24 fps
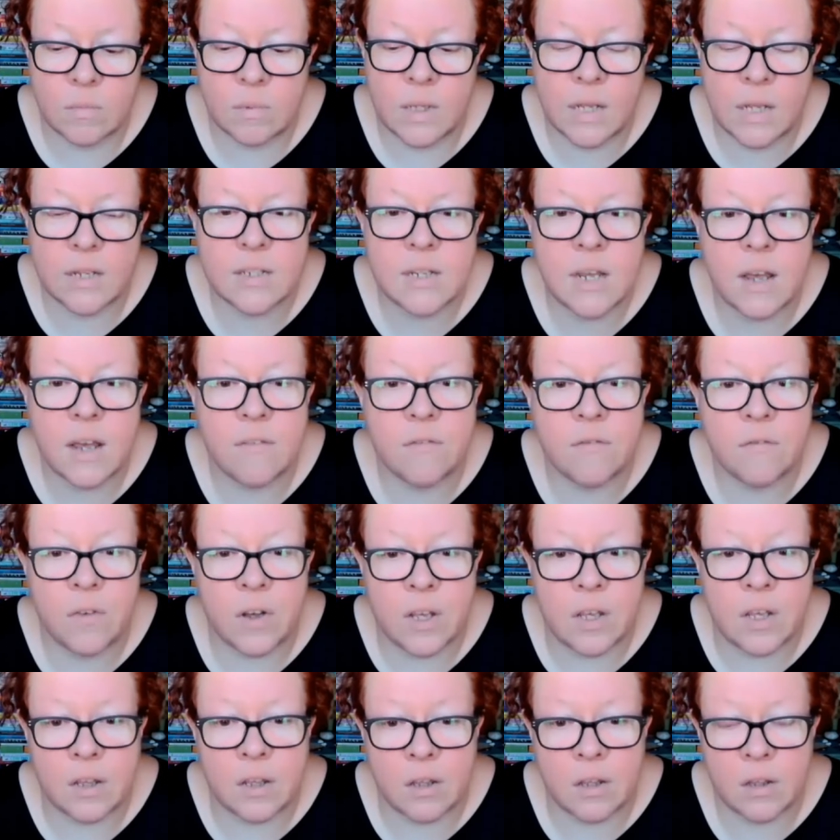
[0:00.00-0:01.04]
Let us have
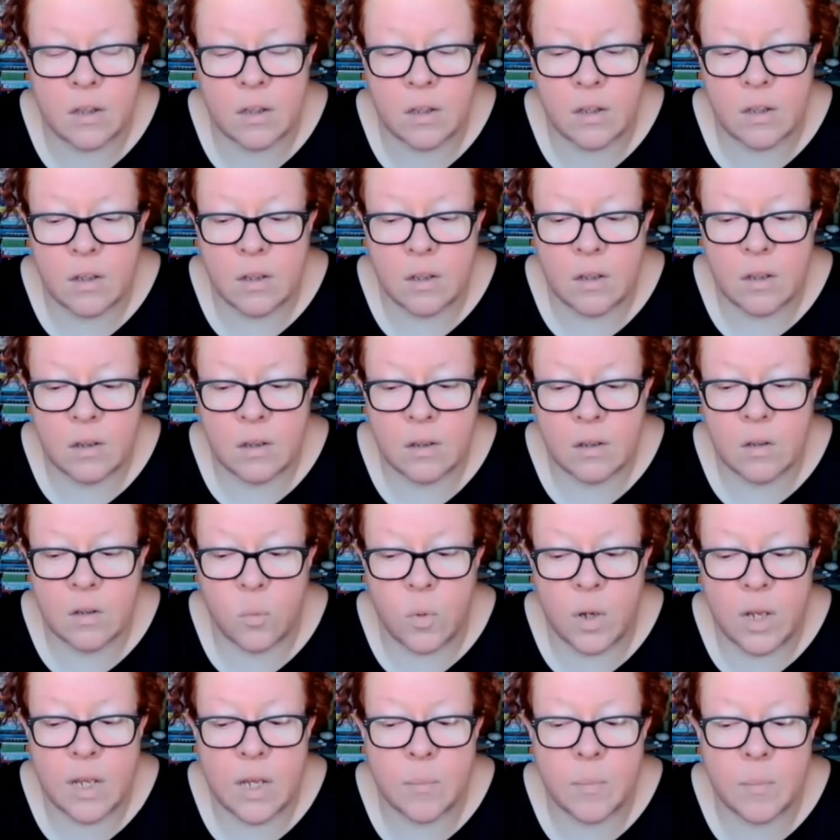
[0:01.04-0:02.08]
faith that
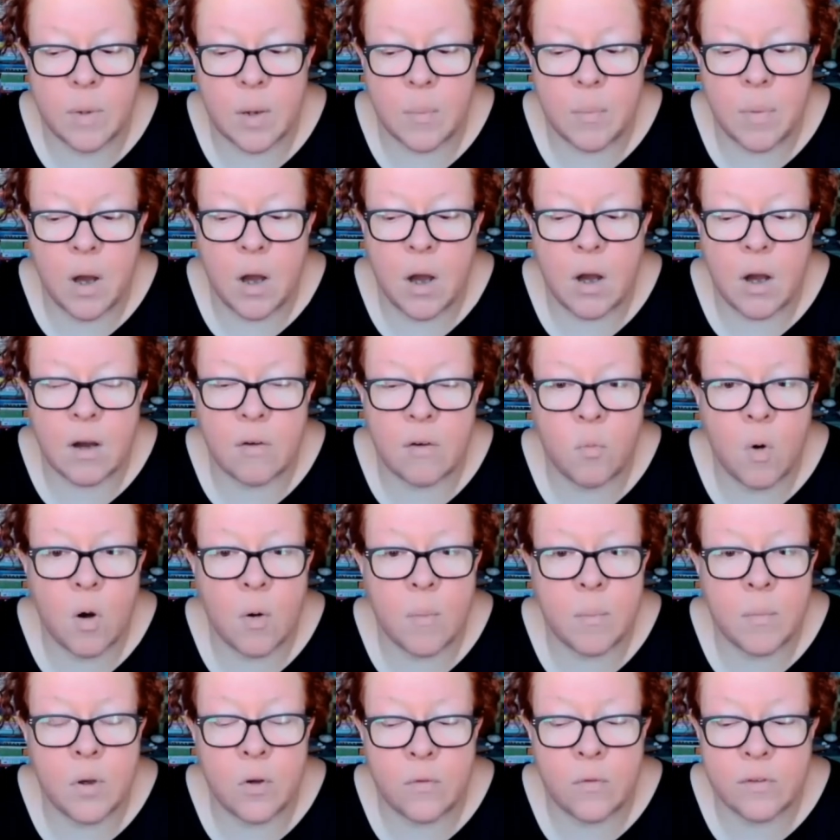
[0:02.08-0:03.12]
we can be a part of
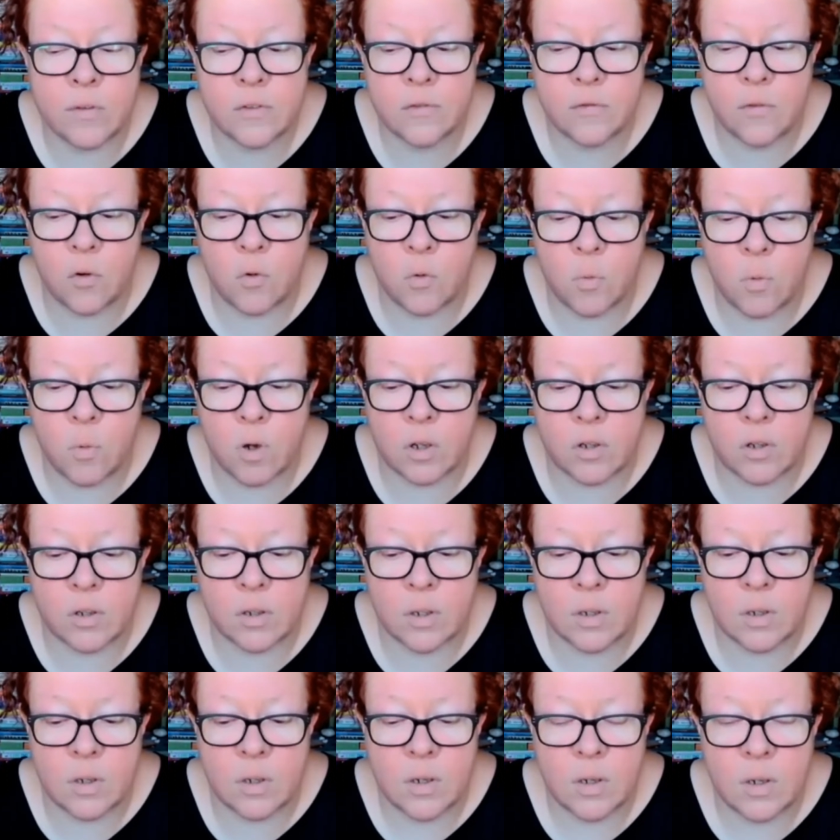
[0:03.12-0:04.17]
what moves forward,
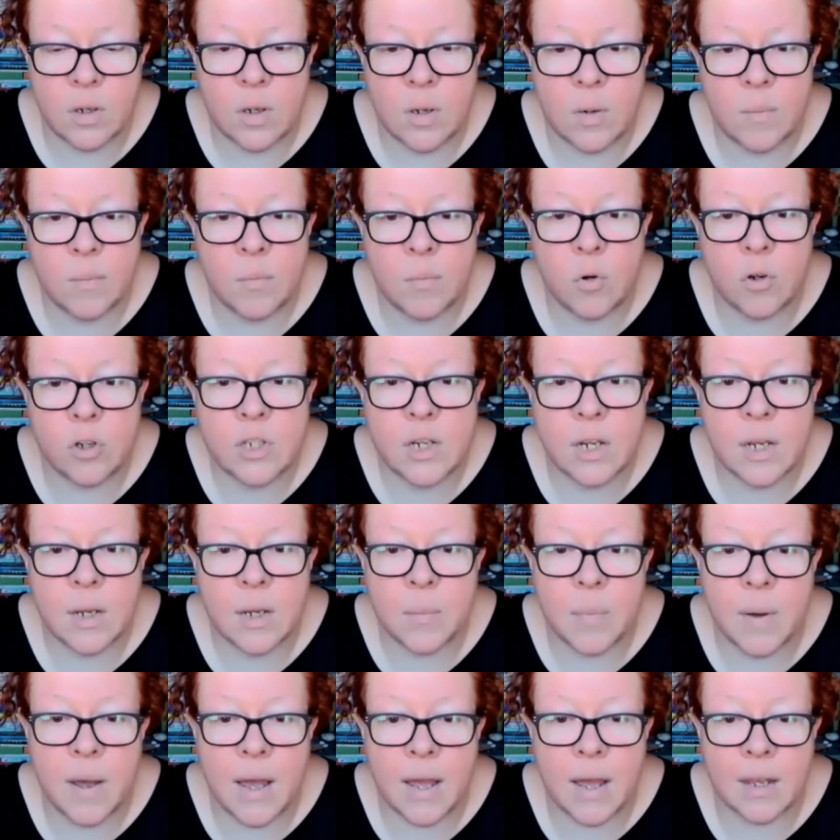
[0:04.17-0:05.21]

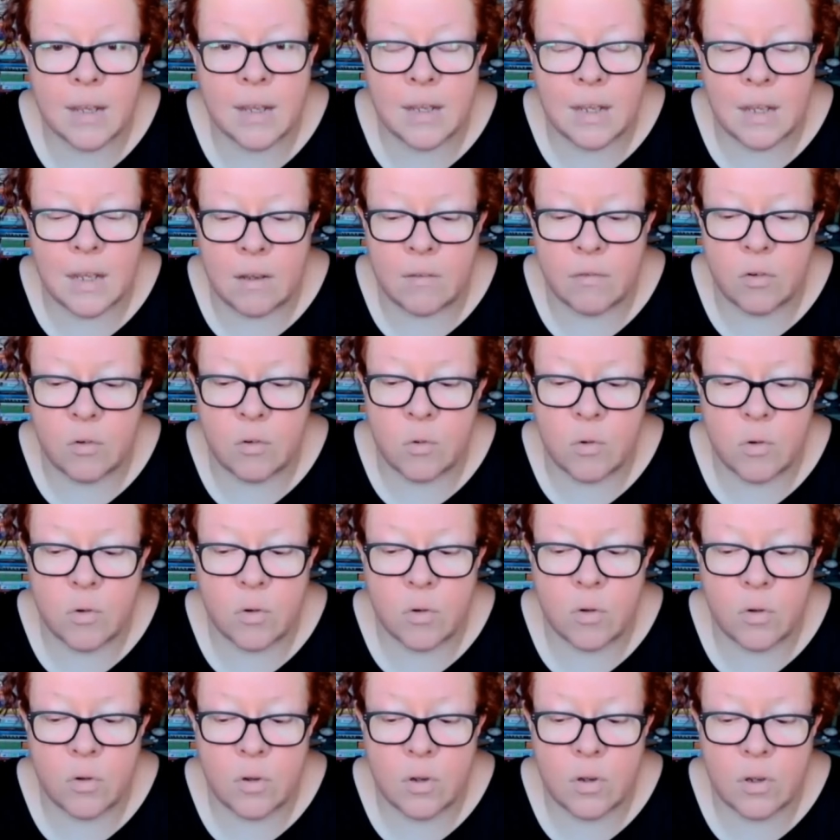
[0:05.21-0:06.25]
pushing back evil
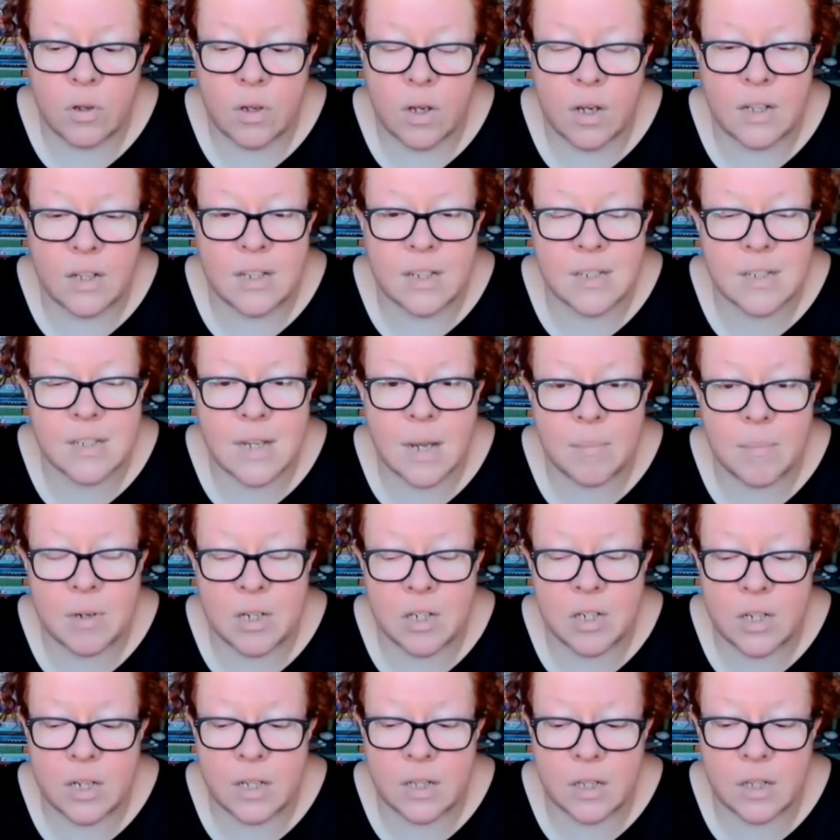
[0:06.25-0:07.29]
and
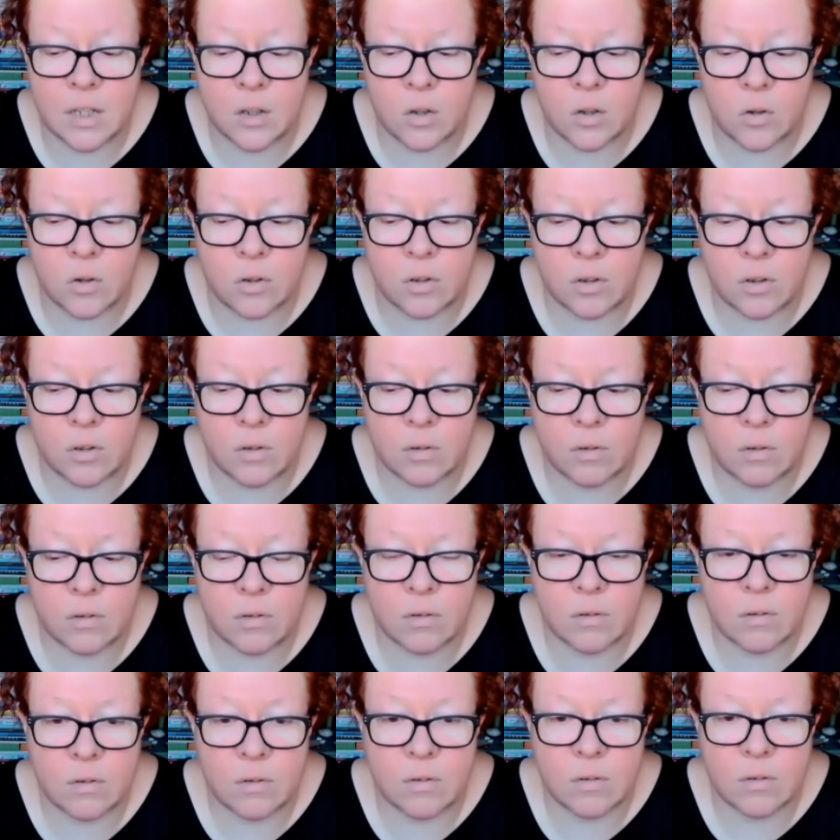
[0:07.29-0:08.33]
establishing the good,
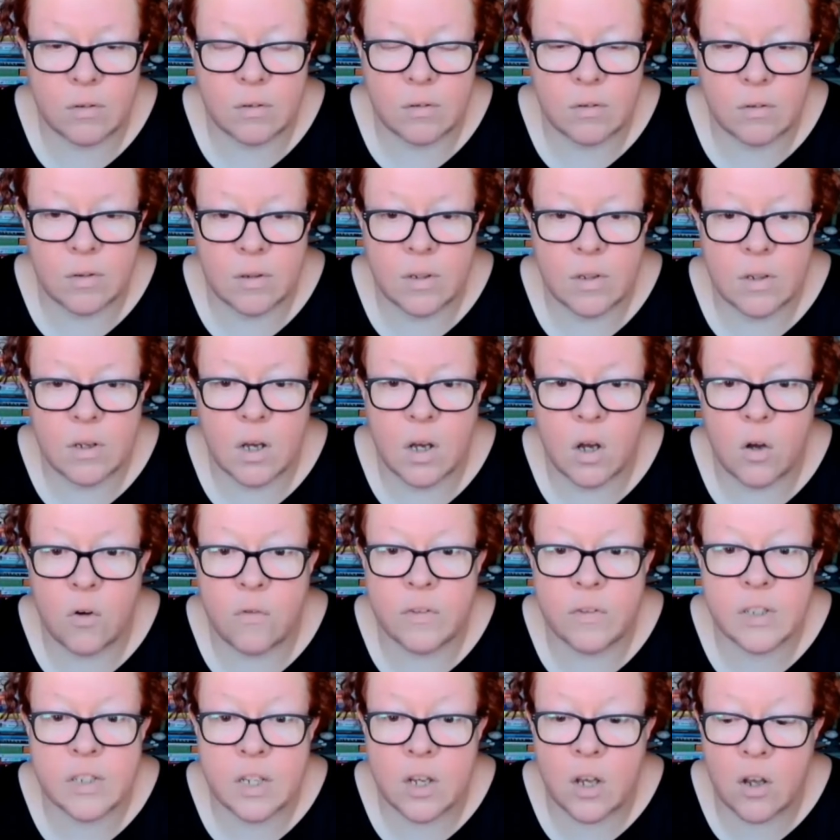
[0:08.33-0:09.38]

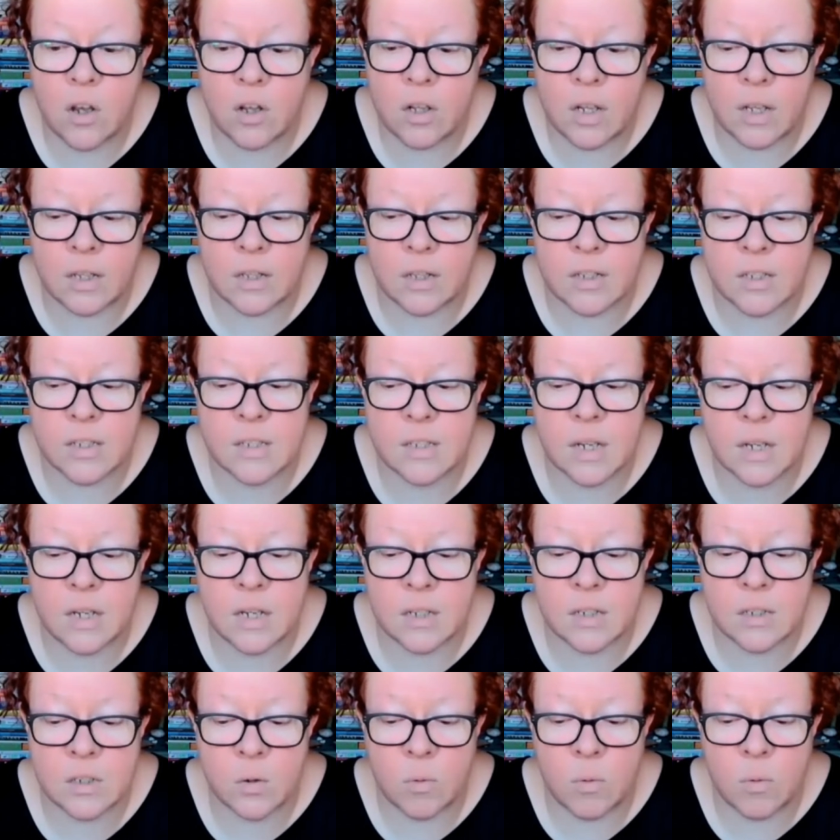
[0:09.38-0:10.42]
overturning the
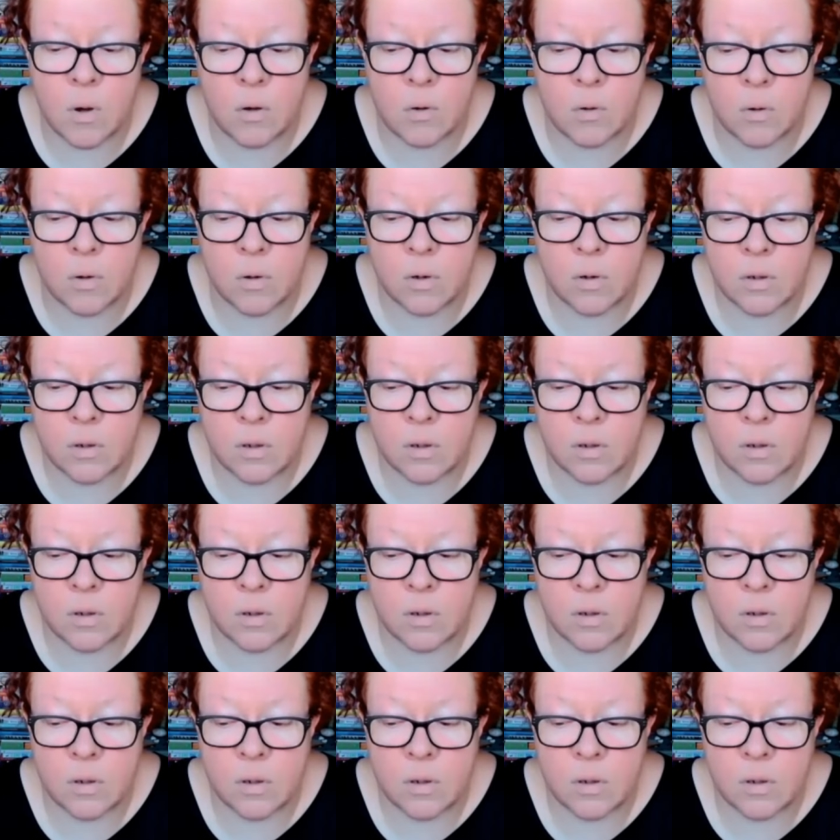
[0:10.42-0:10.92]
status quo.